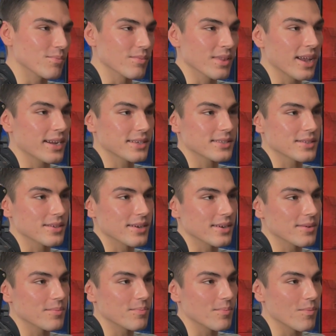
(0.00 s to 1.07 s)
liked
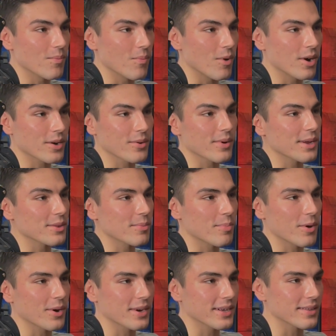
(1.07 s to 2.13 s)
to walk around the
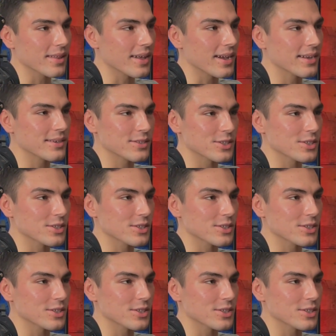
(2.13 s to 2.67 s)
parking lot and